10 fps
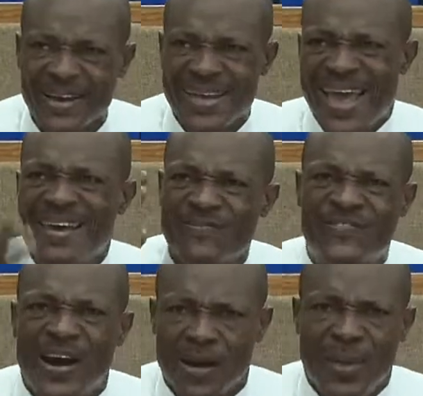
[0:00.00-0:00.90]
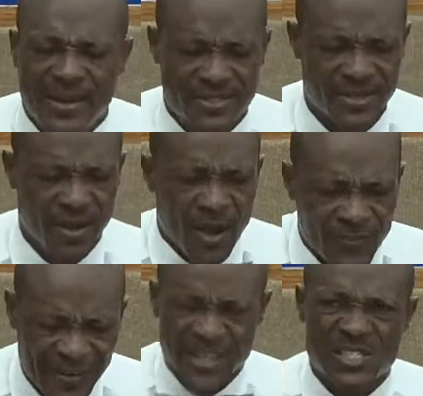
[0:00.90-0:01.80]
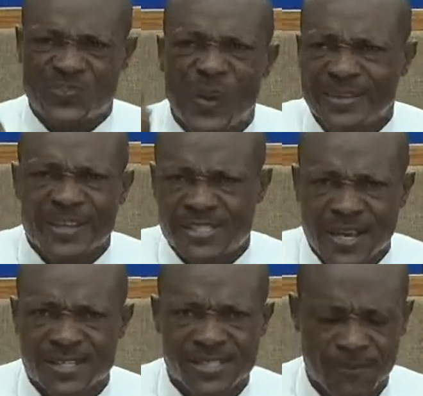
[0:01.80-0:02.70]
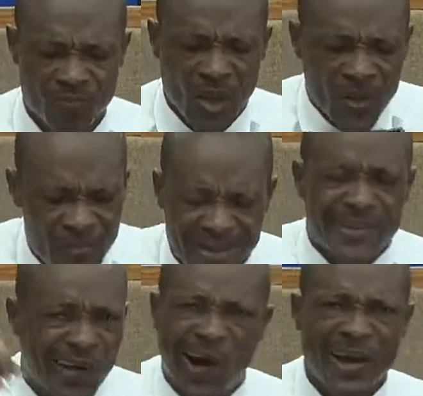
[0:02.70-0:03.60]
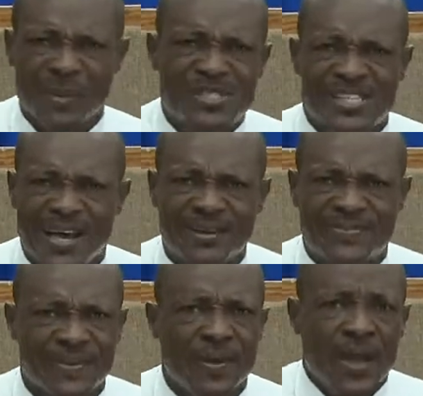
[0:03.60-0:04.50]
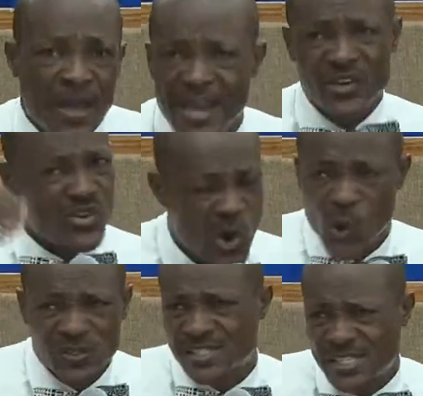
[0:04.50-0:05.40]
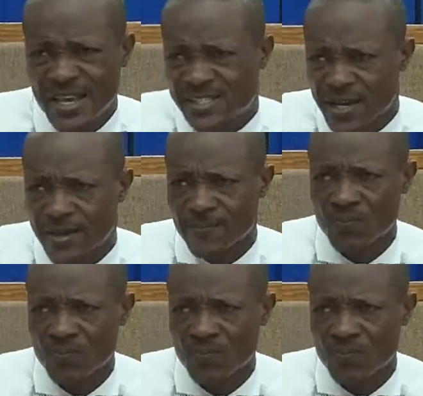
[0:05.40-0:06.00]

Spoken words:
the environment for these practices, then God himself in due season